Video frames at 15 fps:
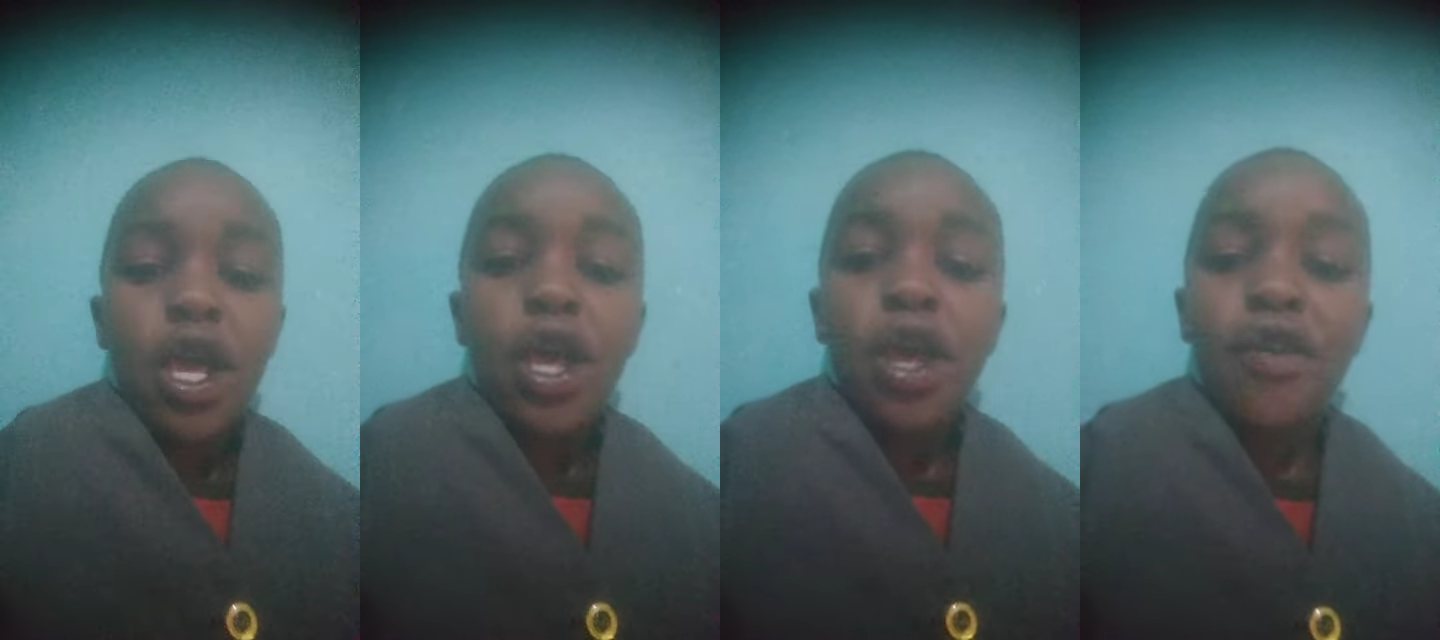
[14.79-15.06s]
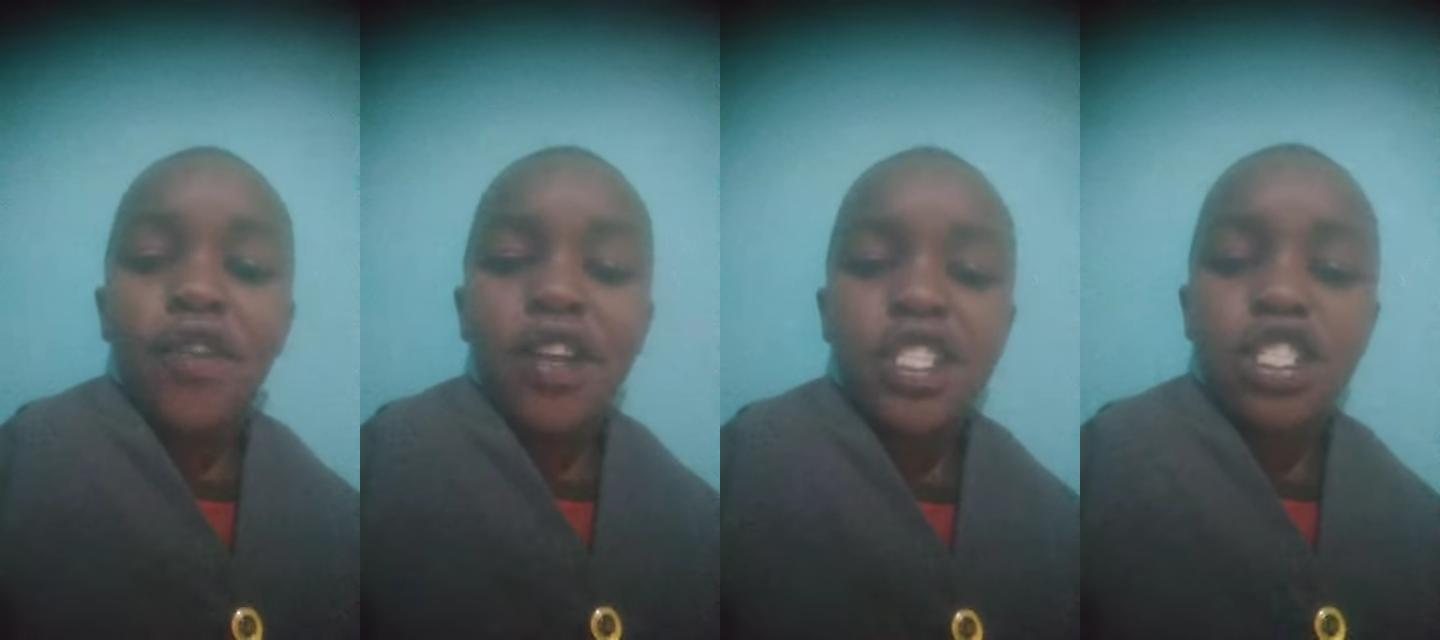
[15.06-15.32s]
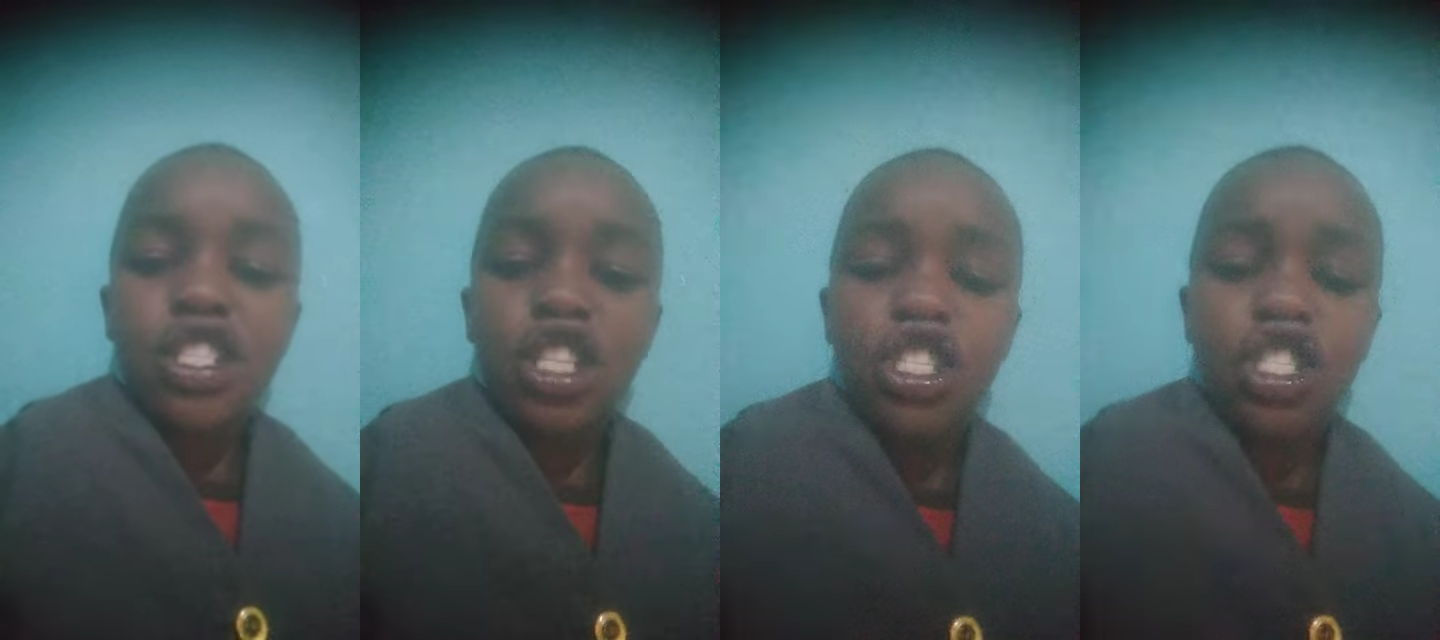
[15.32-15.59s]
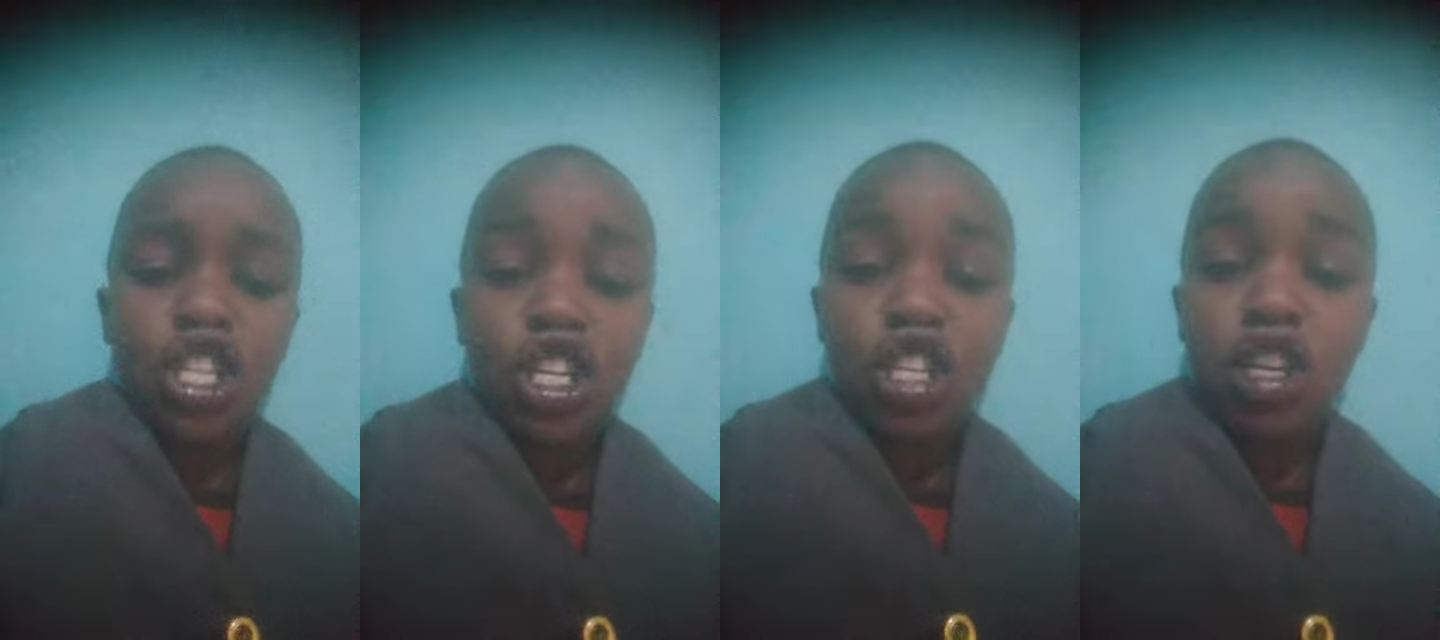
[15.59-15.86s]
If a
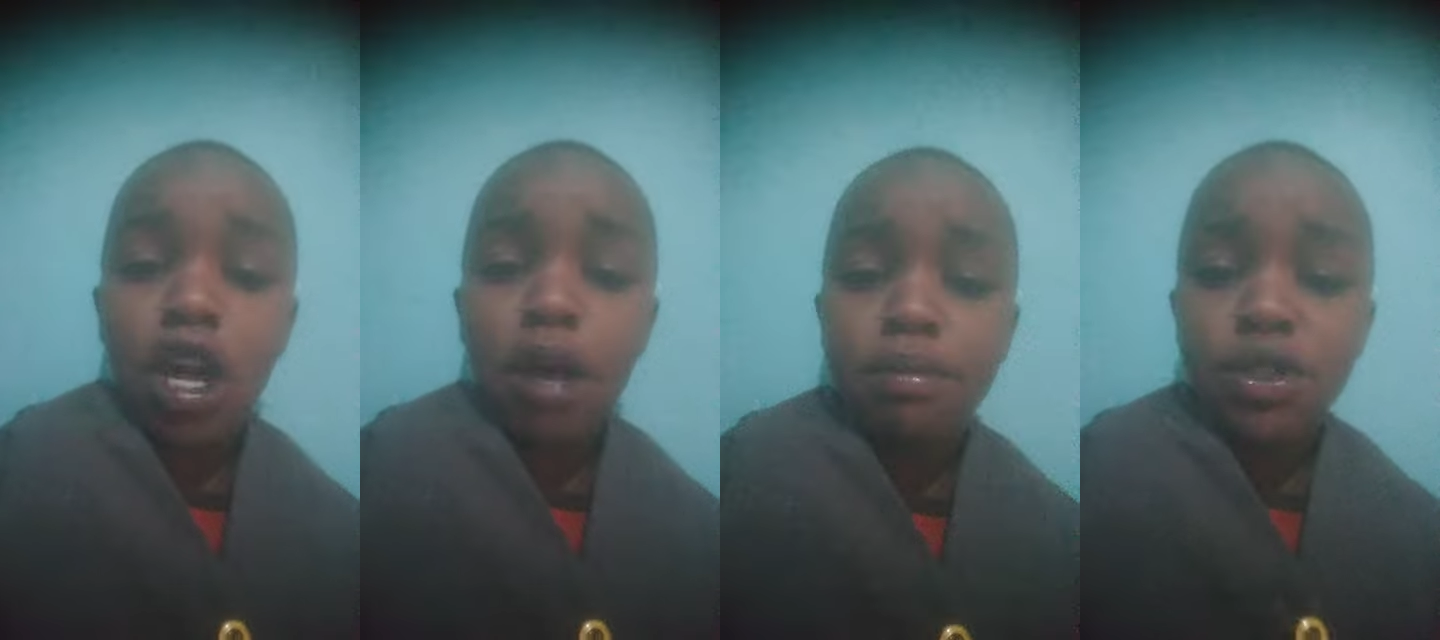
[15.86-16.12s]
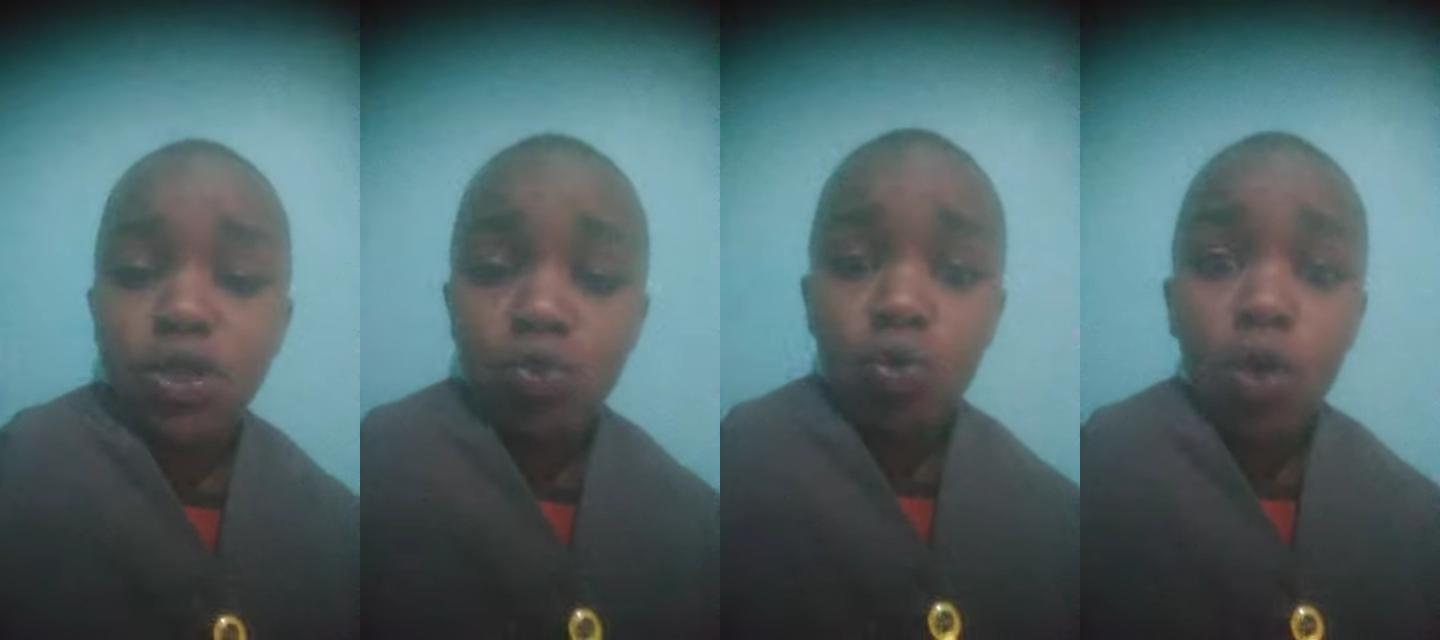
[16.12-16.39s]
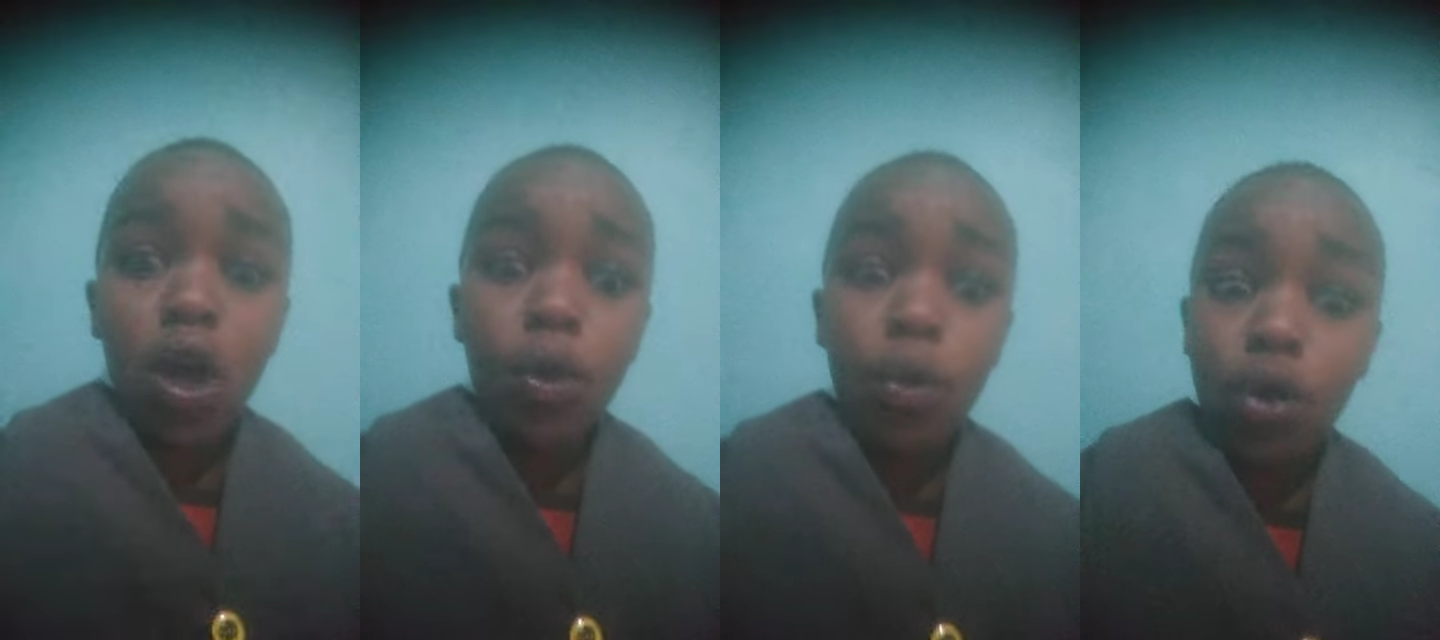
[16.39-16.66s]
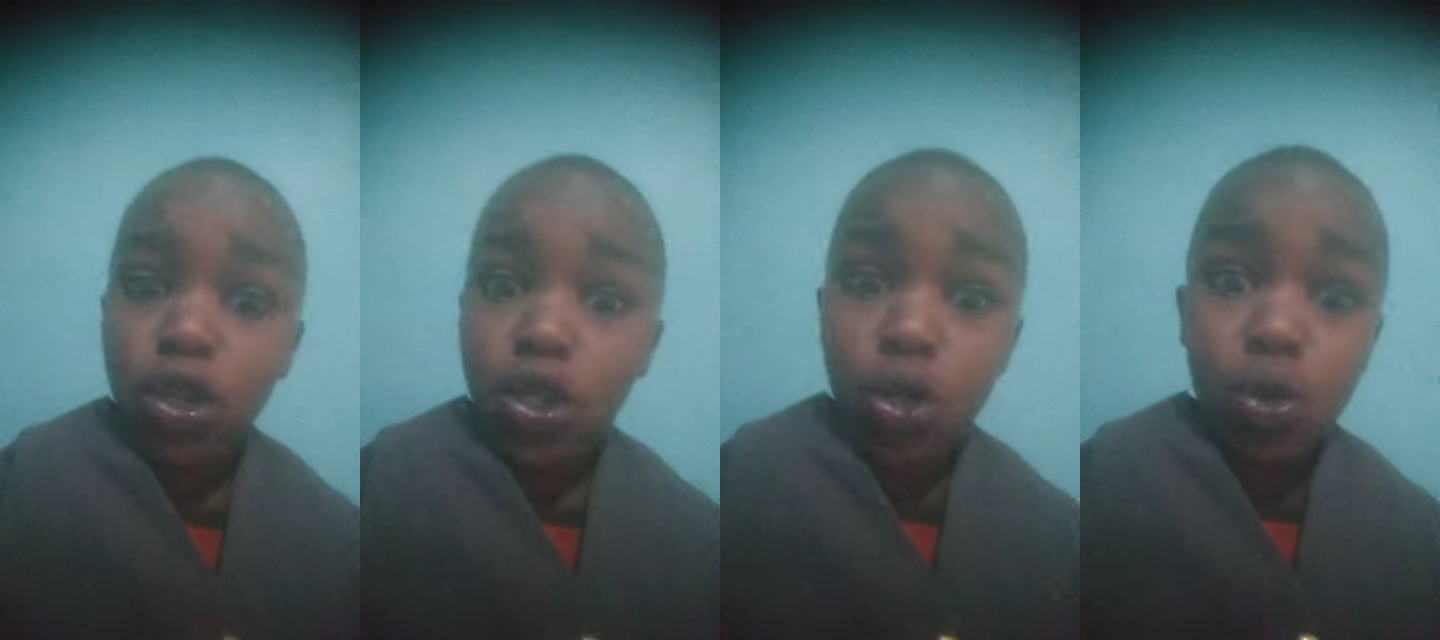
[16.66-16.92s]
stranger grabs you, what
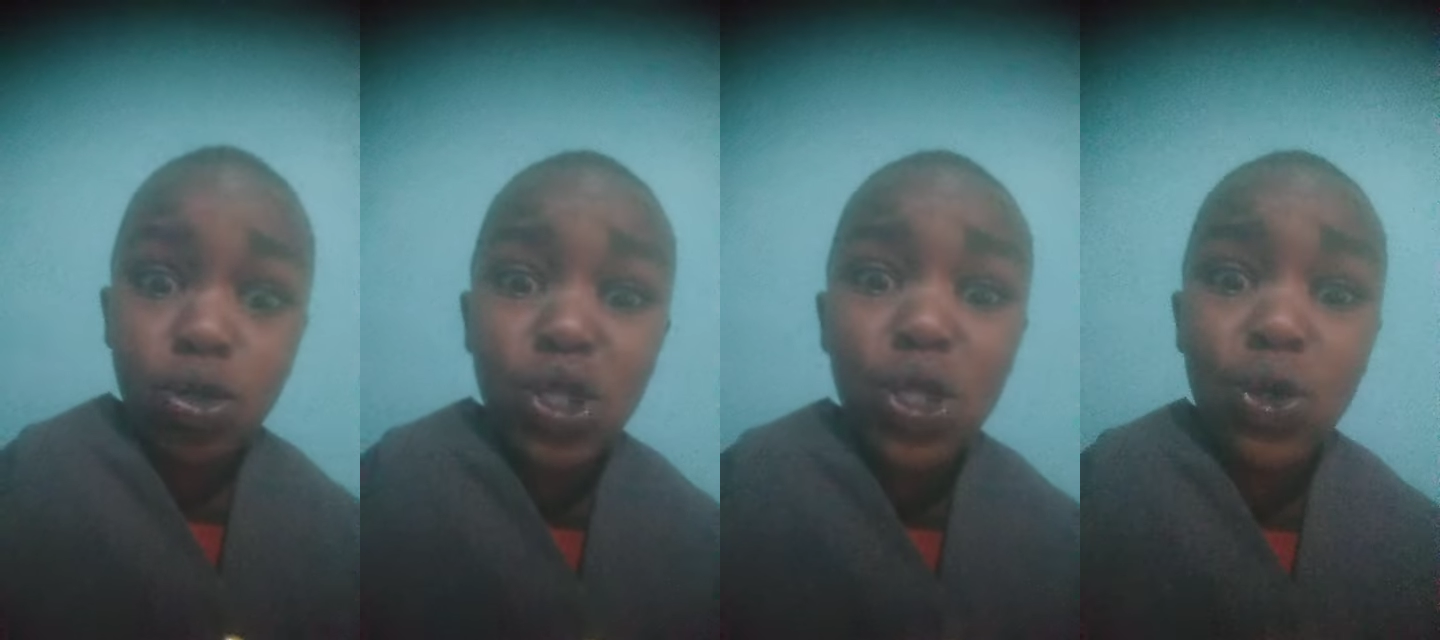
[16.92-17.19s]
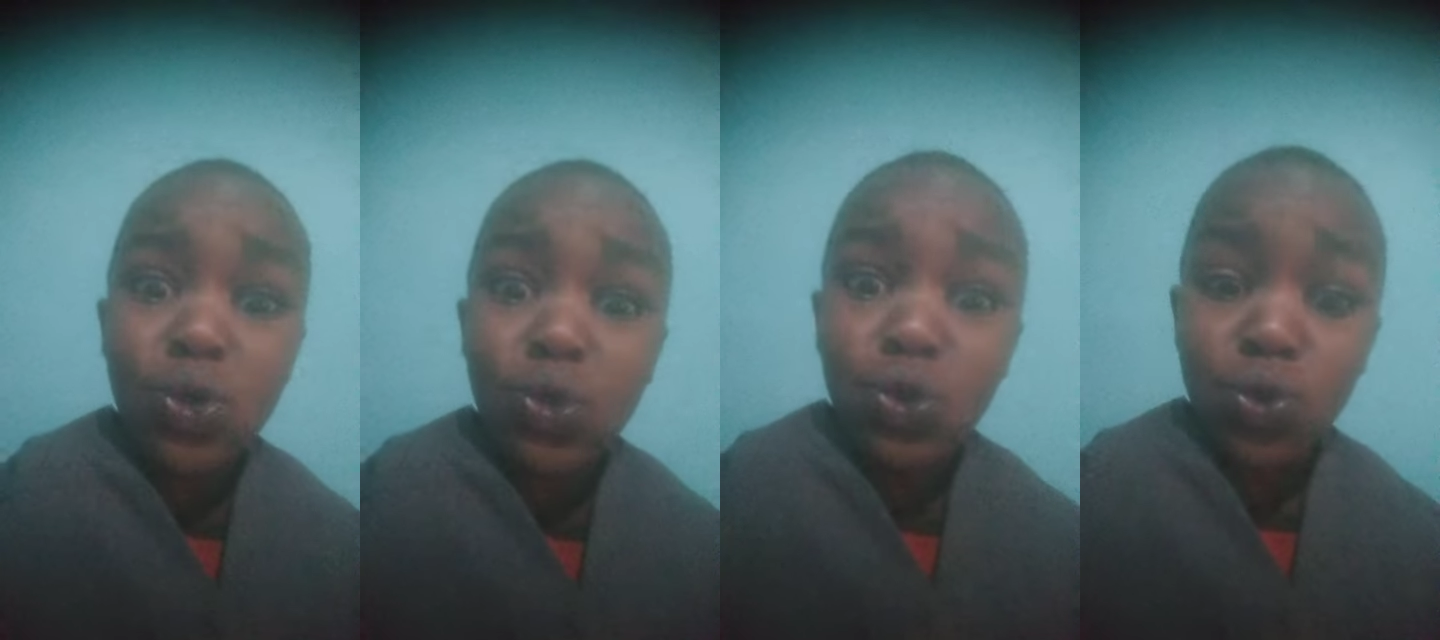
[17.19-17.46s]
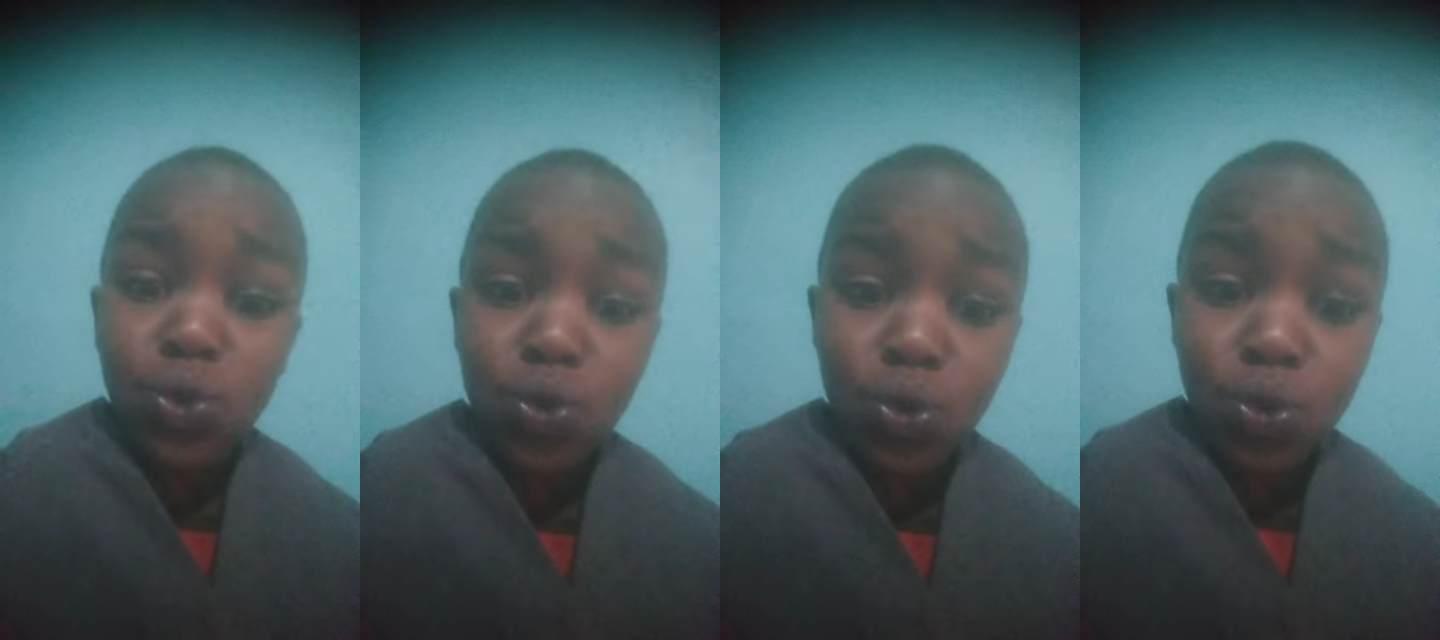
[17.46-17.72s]
will you do?